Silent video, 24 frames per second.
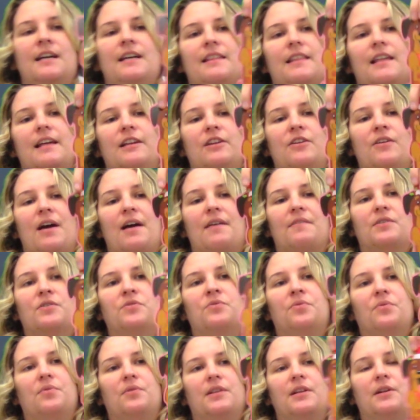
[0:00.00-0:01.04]
Then you have a
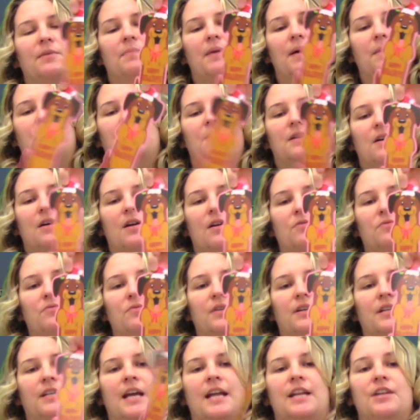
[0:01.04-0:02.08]
cool little puppy dog
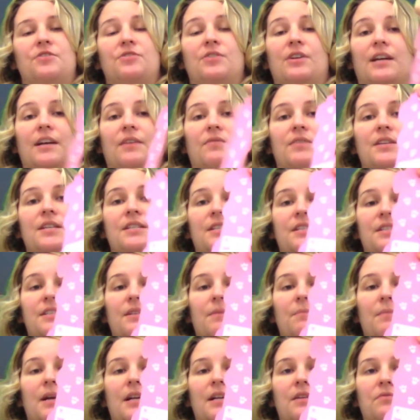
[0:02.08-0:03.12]
one, and you can give this to
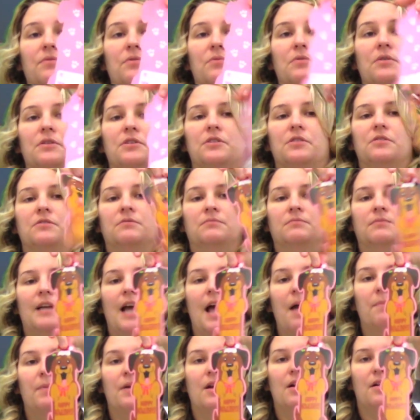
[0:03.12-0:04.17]
somebody if you want to.
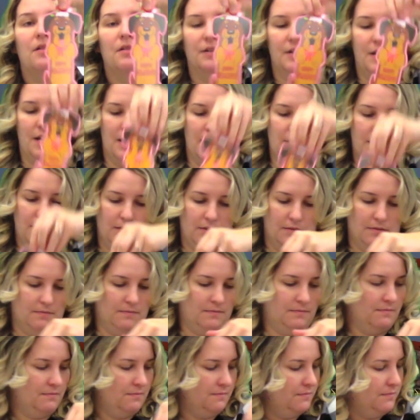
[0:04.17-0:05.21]
Happy holidays.
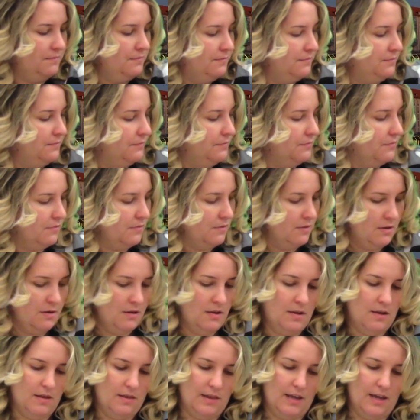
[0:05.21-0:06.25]

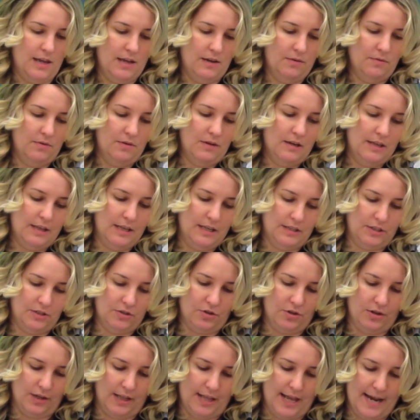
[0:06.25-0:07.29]
Then, this is
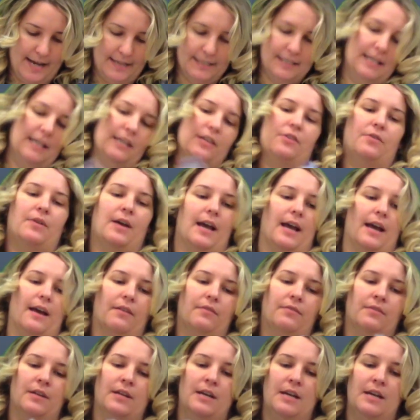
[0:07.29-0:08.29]
your last thing you have.